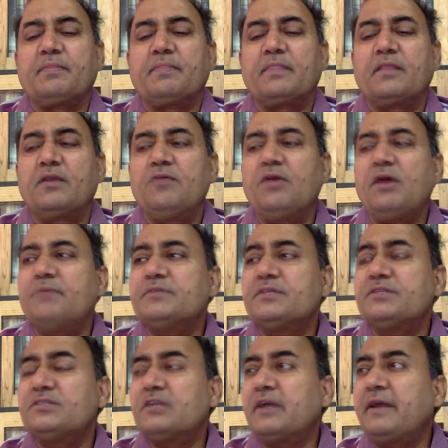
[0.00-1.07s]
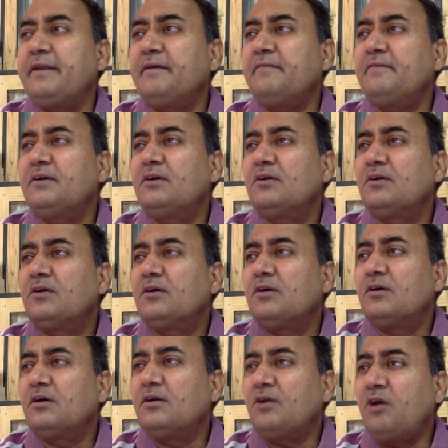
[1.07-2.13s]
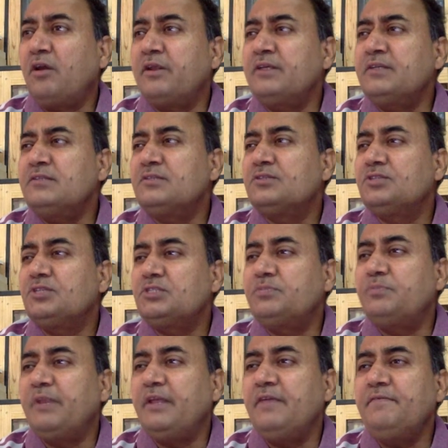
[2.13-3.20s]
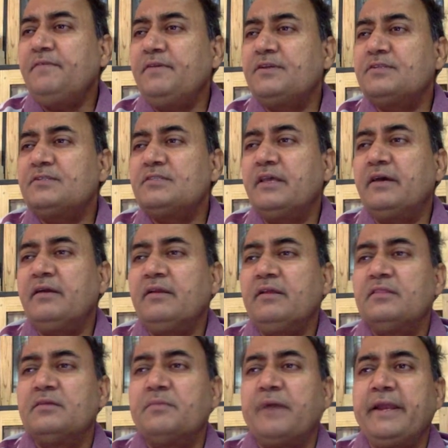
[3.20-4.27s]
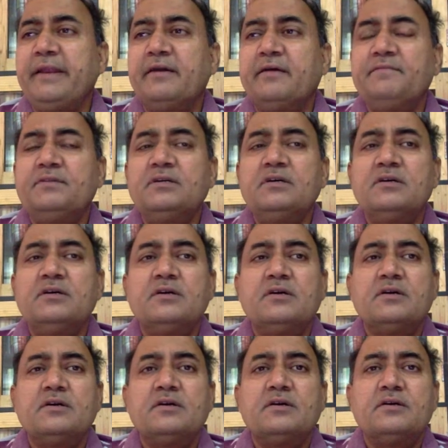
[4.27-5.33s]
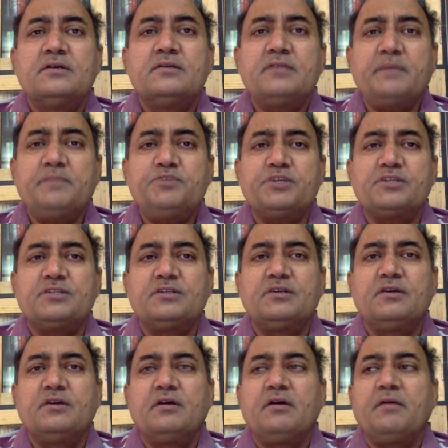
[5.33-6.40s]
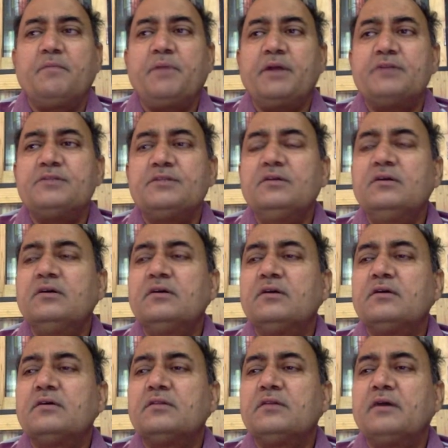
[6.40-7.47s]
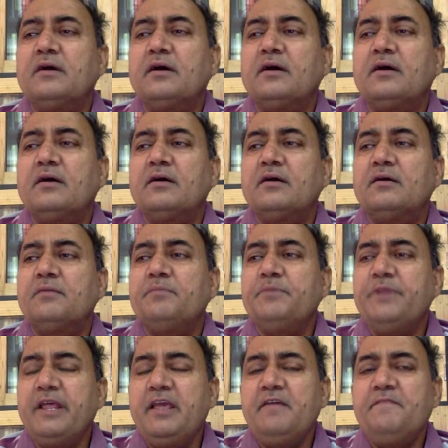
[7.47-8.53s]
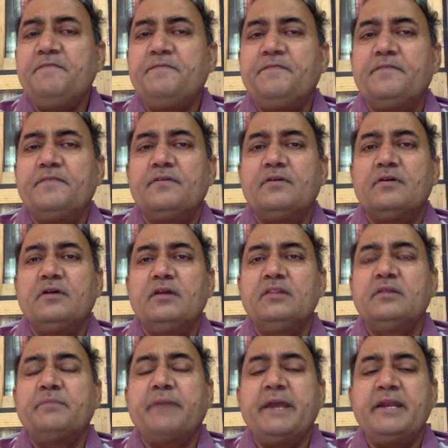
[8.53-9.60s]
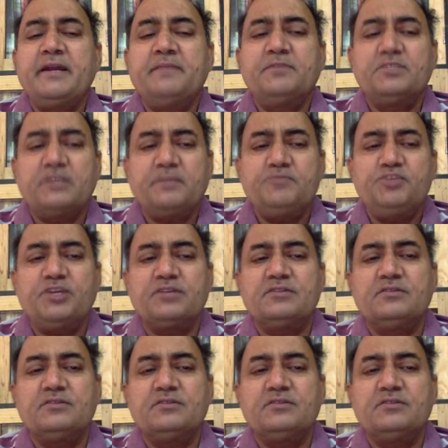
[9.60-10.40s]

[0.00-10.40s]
you have such a kind of knowledge. This belief is there in the mind of the subject, but the belief in the mind of the subject